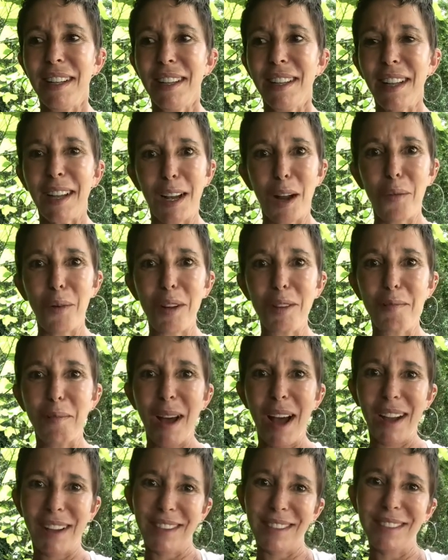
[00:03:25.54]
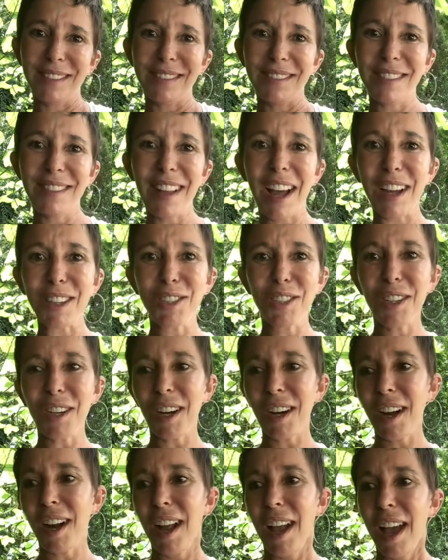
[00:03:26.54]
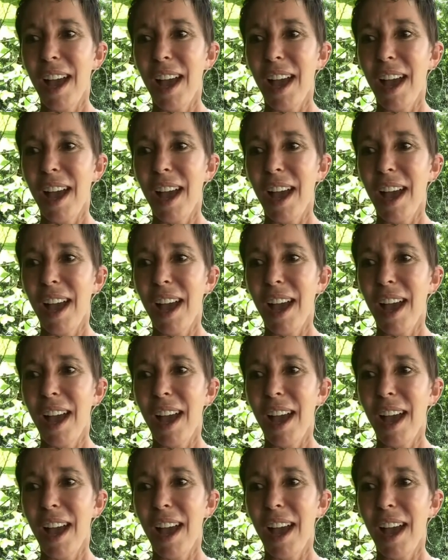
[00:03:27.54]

like I was back in last year.